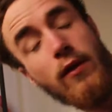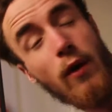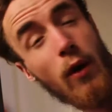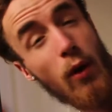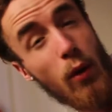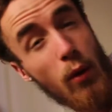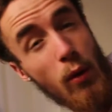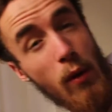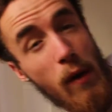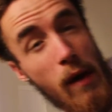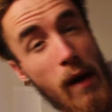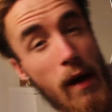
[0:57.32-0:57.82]

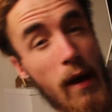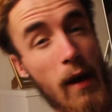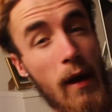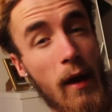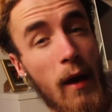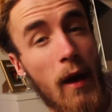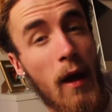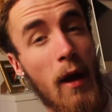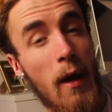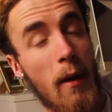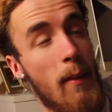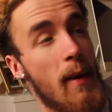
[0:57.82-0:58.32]
So
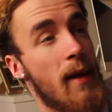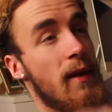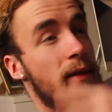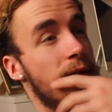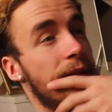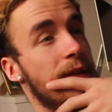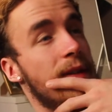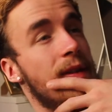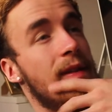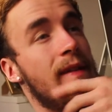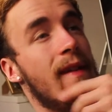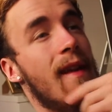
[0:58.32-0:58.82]

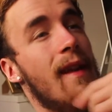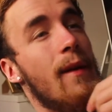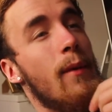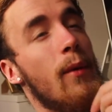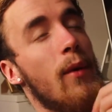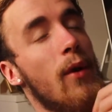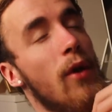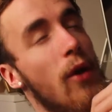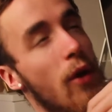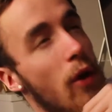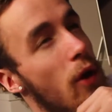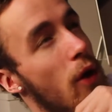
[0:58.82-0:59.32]
basically today
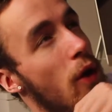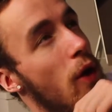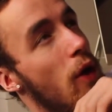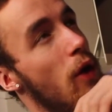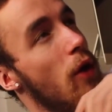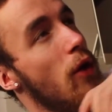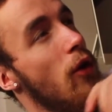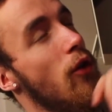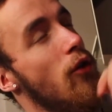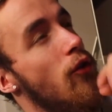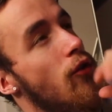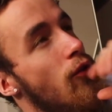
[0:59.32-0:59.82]
we're gonna
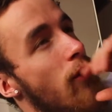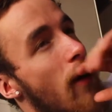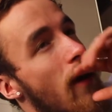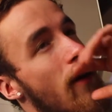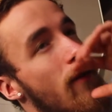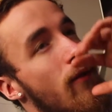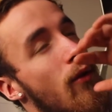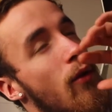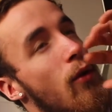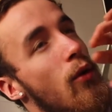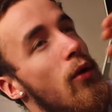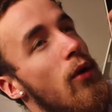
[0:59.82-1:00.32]

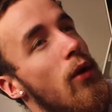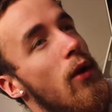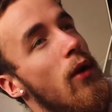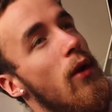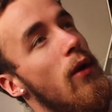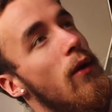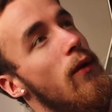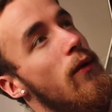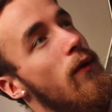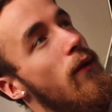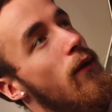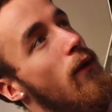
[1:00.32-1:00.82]
travel
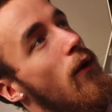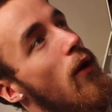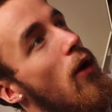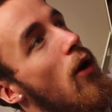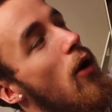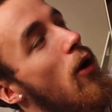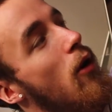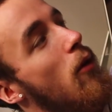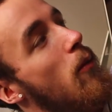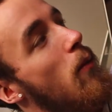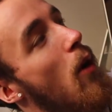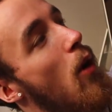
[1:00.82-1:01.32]

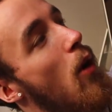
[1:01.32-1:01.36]
from